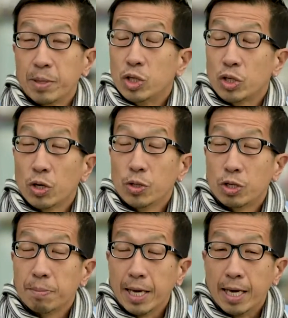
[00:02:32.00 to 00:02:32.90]
been shown
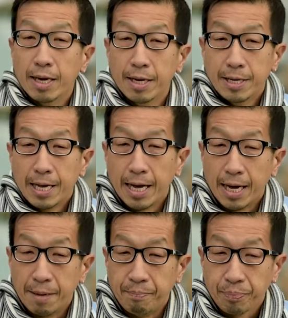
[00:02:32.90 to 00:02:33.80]
to be
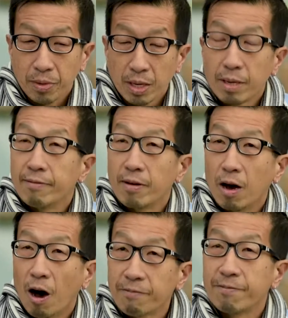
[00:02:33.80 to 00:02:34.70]

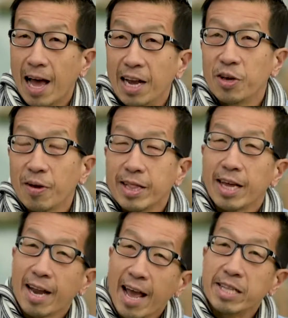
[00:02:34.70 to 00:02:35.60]
of value and
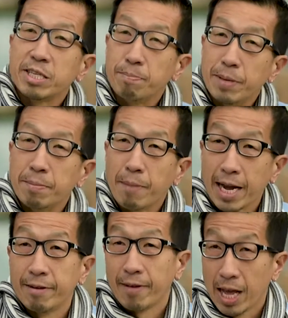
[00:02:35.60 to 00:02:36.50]
then hence been
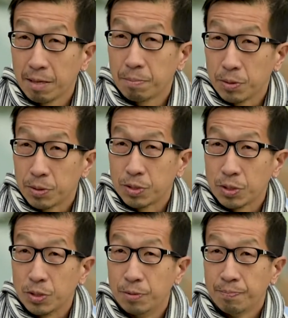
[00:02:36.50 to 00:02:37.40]
made available
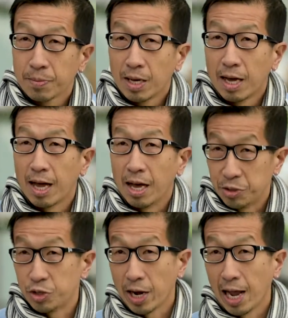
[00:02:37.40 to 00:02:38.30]
to
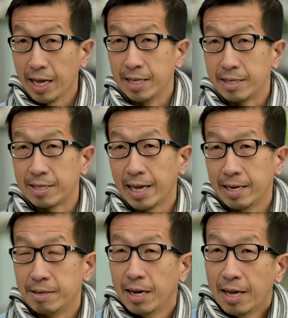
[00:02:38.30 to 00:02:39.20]
Australians.
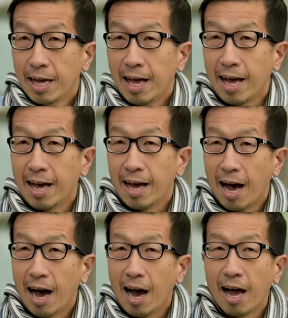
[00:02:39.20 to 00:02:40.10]
And
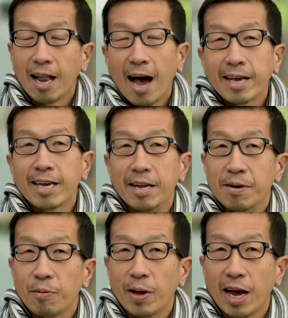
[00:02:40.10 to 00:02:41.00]
I like it
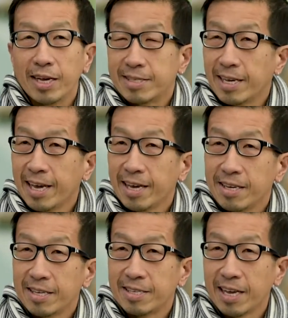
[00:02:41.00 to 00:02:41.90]
when I see
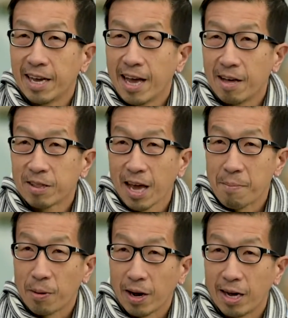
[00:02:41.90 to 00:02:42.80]
a
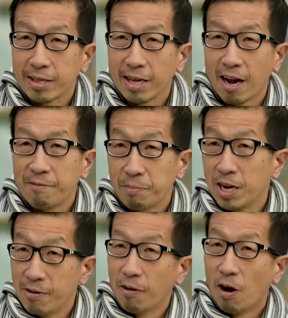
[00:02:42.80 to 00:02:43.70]
healthcare product that I've
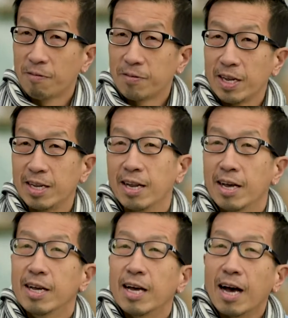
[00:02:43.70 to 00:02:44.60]
been involved in
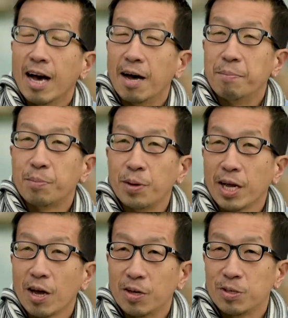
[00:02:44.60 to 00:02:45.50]

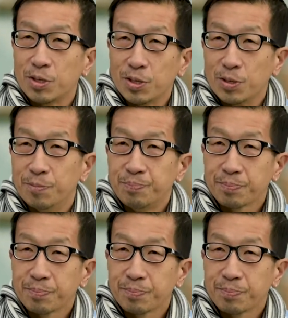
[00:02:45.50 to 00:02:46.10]
putting onto